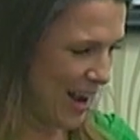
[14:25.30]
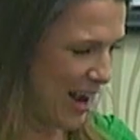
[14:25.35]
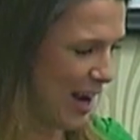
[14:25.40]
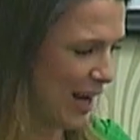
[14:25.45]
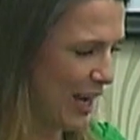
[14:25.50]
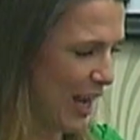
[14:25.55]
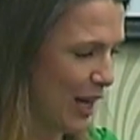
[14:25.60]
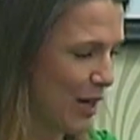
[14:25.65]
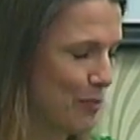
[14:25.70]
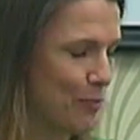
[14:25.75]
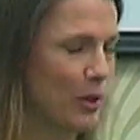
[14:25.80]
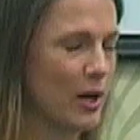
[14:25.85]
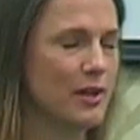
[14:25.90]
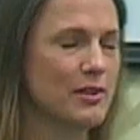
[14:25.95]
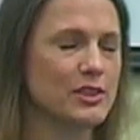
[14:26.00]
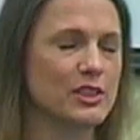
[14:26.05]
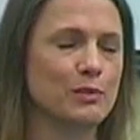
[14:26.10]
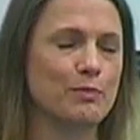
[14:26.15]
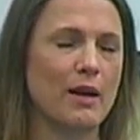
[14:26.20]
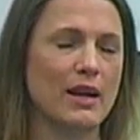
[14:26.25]
I got
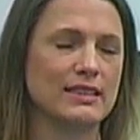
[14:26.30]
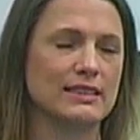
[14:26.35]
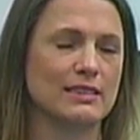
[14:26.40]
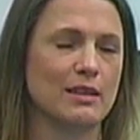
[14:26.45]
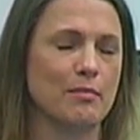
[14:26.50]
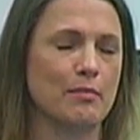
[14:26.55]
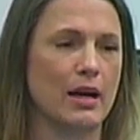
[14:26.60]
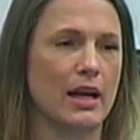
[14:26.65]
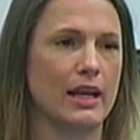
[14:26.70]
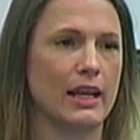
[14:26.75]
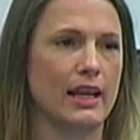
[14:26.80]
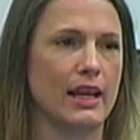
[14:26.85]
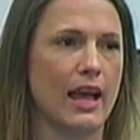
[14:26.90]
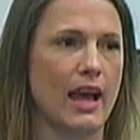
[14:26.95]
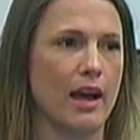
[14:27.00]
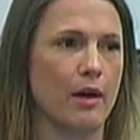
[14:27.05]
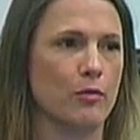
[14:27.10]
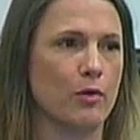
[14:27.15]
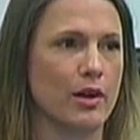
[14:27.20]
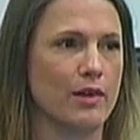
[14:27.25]
approached by somebody
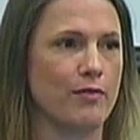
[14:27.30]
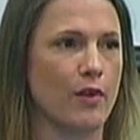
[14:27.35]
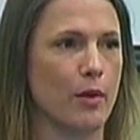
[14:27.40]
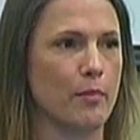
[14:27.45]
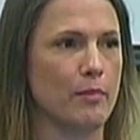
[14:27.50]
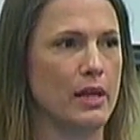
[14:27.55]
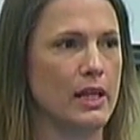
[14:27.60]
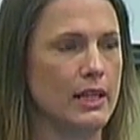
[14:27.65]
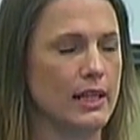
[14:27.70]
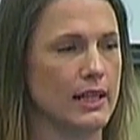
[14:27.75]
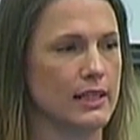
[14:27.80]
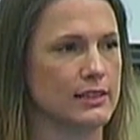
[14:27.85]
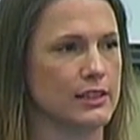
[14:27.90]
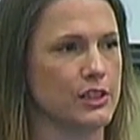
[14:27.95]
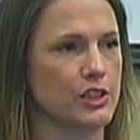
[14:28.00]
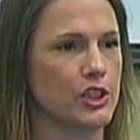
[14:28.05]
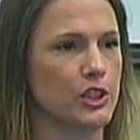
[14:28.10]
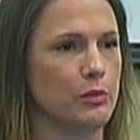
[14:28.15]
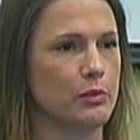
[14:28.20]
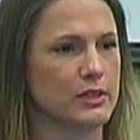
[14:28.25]
at one of our meetings,
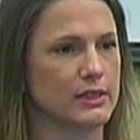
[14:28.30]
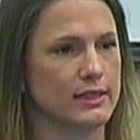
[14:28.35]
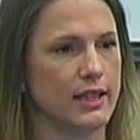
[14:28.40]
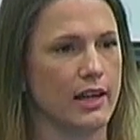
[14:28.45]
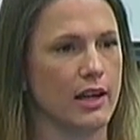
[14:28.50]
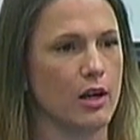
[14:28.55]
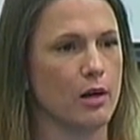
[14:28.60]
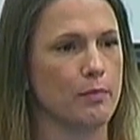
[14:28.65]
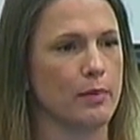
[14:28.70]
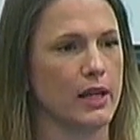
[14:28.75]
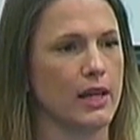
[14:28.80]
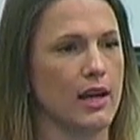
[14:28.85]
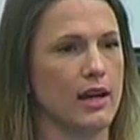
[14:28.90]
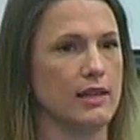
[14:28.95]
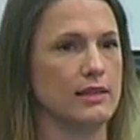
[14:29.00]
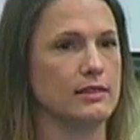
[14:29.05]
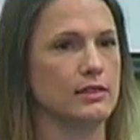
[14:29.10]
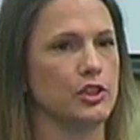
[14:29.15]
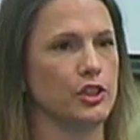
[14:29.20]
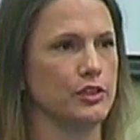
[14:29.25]
and she was there
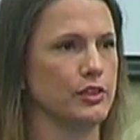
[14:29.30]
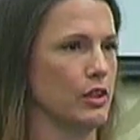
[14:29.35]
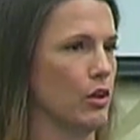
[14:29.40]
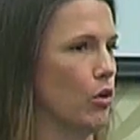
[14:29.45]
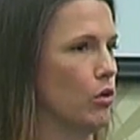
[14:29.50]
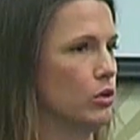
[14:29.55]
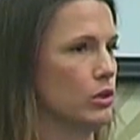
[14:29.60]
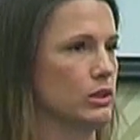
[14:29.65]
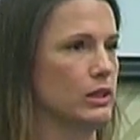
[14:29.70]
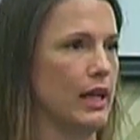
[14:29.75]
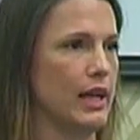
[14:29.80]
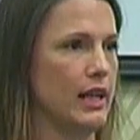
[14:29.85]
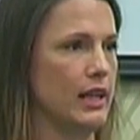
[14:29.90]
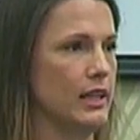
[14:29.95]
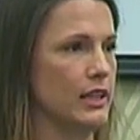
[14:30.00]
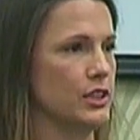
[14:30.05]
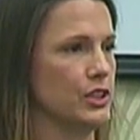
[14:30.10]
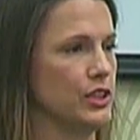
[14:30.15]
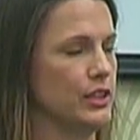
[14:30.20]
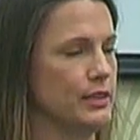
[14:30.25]
because she's an older
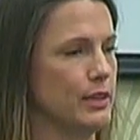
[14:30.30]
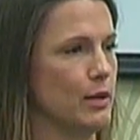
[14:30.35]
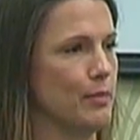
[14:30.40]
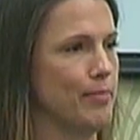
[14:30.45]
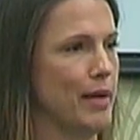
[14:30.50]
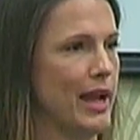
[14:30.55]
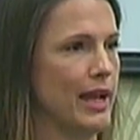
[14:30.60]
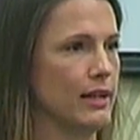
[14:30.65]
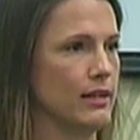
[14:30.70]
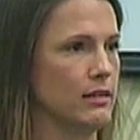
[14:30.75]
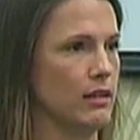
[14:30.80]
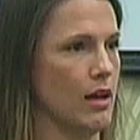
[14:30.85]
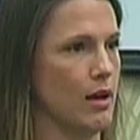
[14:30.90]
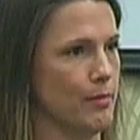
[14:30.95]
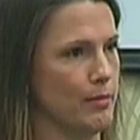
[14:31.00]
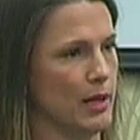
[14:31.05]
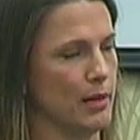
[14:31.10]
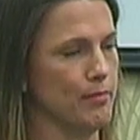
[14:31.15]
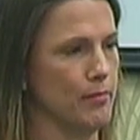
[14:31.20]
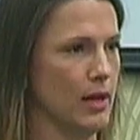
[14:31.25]
lady and she's in a bike
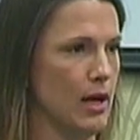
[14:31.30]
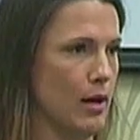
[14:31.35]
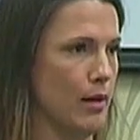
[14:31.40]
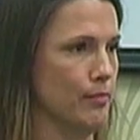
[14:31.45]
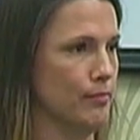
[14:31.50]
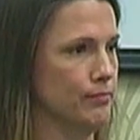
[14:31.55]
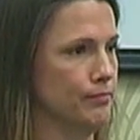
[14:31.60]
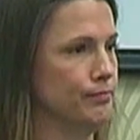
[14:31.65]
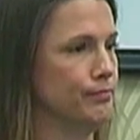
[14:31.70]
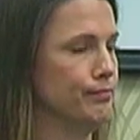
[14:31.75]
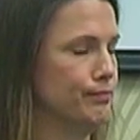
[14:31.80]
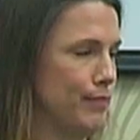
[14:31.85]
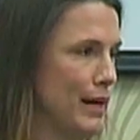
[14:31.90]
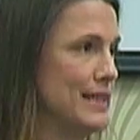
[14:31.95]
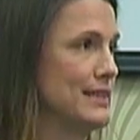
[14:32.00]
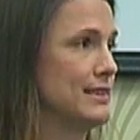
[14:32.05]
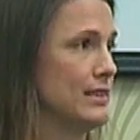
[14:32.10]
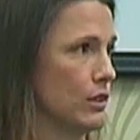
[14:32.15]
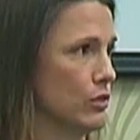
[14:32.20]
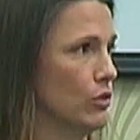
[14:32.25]
club,
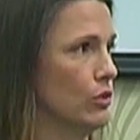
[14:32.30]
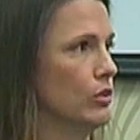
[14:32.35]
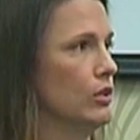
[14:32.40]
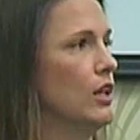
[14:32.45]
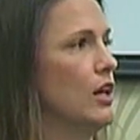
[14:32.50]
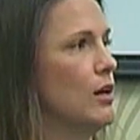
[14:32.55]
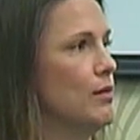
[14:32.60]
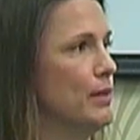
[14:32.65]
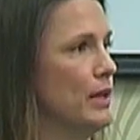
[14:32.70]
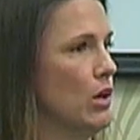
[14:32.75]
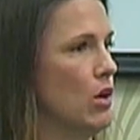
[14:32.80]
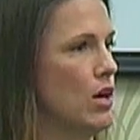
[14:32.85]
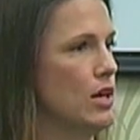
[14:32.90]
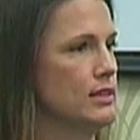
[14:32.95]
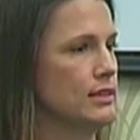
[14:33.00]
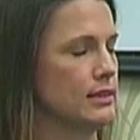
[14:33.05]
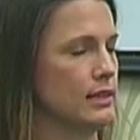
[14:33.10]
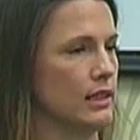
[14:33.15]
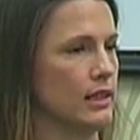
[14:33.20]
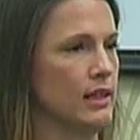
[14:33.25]
bicycle club in
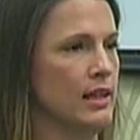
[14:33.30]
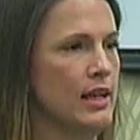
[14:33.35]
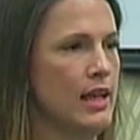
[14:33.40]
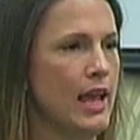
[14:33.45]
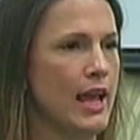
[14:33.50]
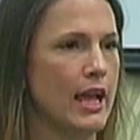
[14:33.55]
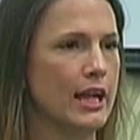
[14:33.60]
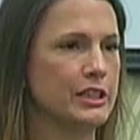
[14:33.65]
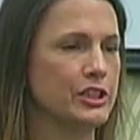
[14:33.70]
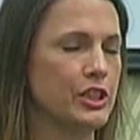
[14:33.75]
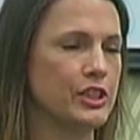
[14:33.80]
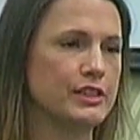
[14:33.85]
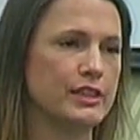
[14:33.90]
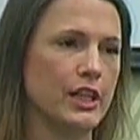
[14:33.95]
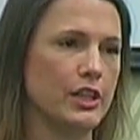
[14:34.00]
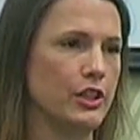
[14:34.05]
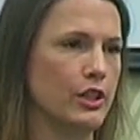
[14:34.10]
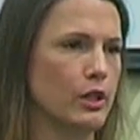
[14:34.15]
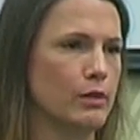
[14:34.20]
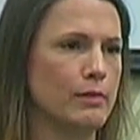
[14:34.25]
Austin. And she
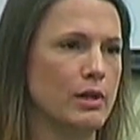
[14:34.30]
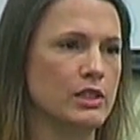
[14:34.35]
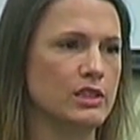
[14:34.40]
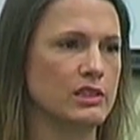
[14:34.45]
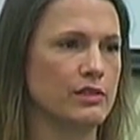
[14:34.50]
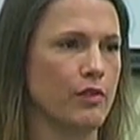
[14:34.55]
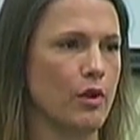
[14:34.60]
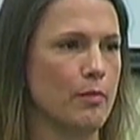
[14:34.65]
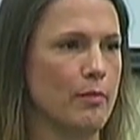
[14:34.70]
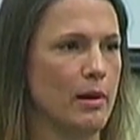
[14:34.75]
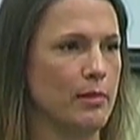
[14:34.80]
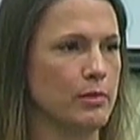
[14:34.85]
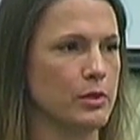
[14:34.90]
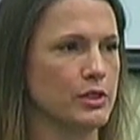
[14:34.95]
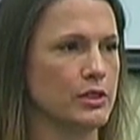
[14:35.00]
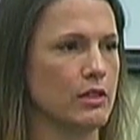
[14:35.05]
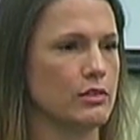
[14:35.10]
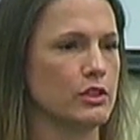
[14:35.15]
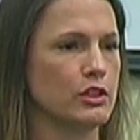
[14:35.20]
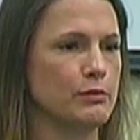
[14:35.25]
said, you know, most of our
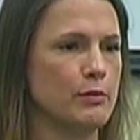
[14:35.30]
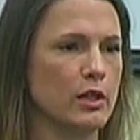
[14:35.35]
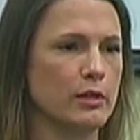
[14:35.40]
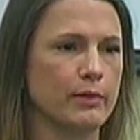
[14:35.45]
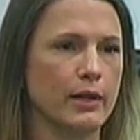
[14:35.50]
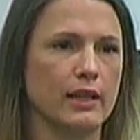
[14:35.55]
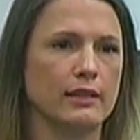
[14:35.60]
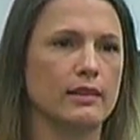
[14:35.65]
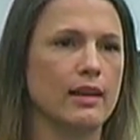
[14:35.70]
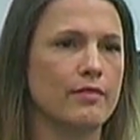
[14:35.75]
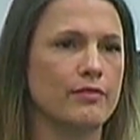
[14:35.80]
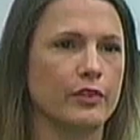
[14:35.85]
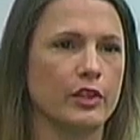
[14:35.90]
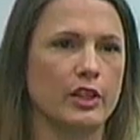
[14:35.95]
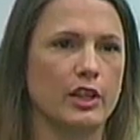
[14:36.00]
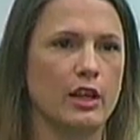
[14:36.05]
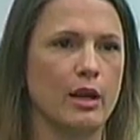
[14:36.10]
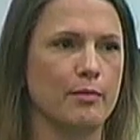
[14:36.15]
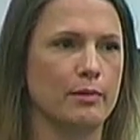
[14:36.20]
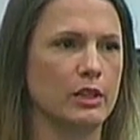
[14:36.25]
members don't smoke, but I'd love for
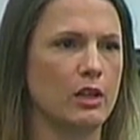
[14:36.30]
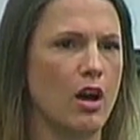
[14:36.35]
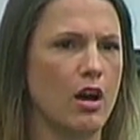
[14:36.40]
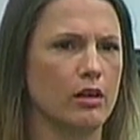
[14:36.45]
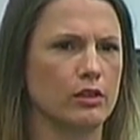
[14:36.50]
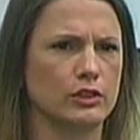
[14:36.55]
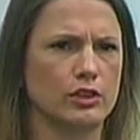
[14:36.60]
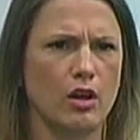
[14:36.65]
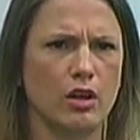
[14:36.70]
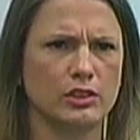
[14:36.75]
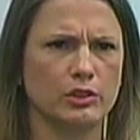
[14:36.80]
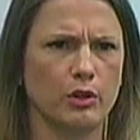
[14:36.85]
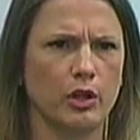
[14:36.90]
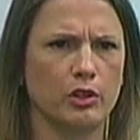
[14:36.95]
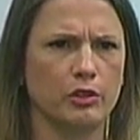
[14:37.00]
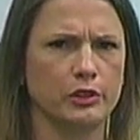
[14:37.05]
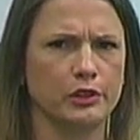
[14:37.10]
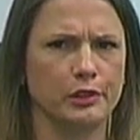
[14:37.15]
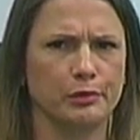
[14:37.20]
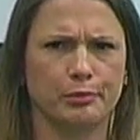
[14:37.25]
you to come and talk to our
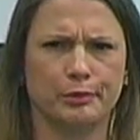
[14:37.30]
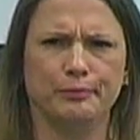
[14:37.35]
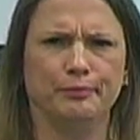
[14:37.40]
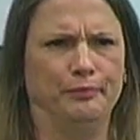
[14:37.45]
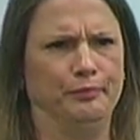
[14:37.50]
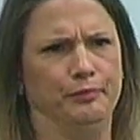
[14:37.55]
group.